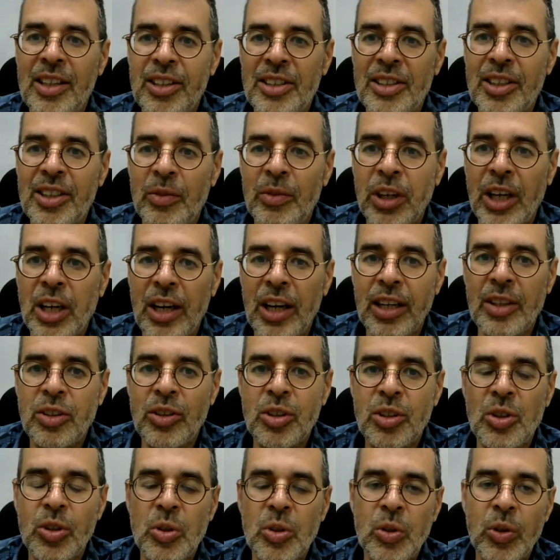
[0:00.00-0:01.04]
So we're going
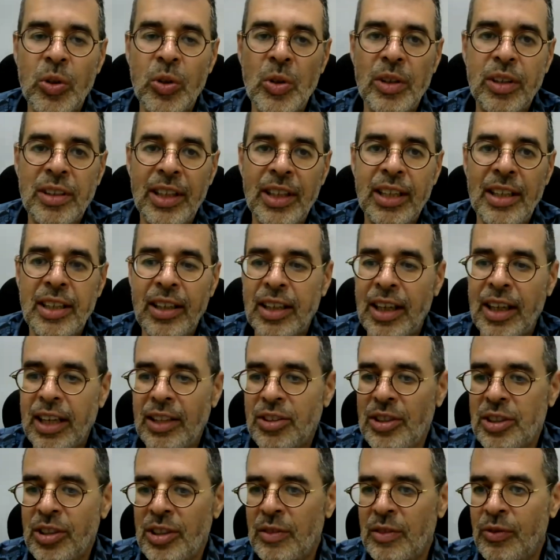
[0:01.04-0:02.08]
to
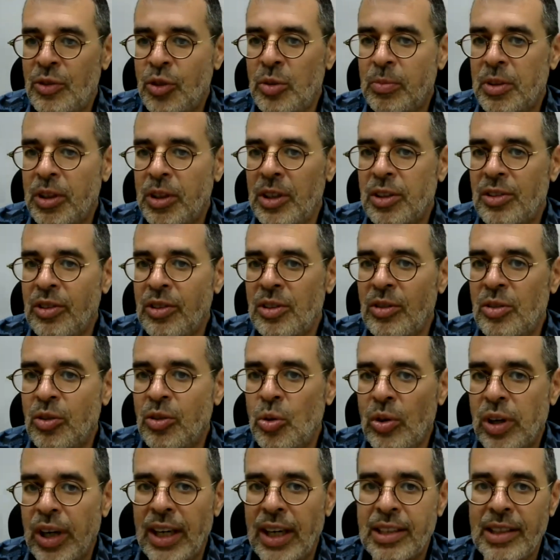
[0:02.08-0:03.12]
dedicate just a few minutes to the
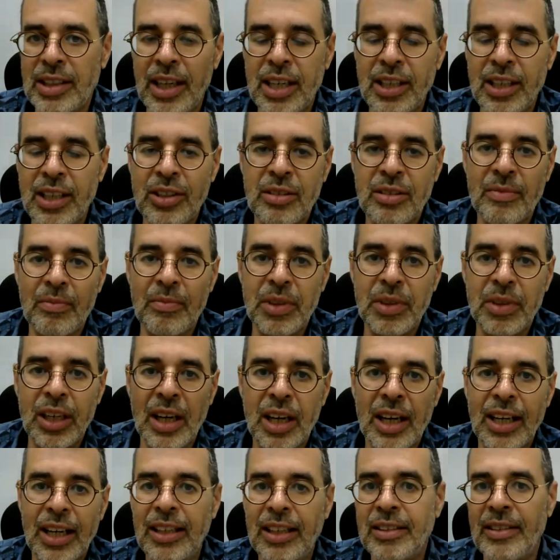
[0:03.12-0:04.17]
organization
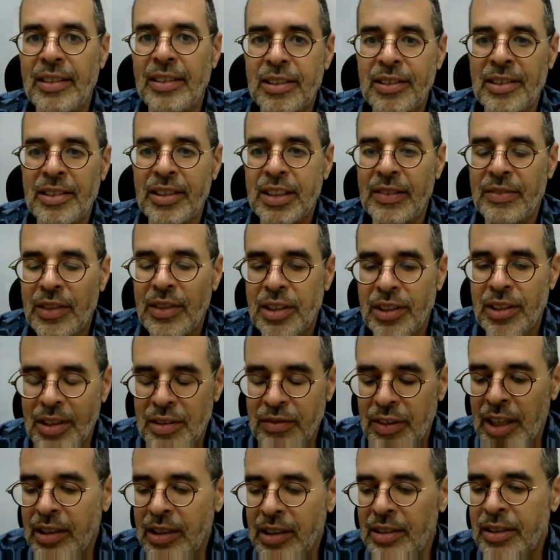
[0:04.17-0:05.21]
behind this evening's
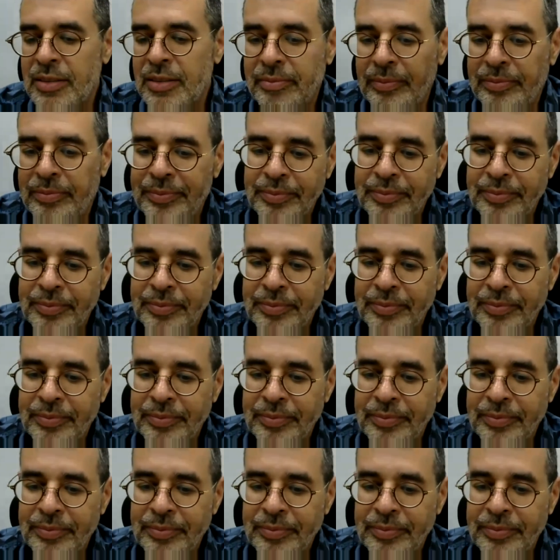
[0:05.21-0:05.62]
event.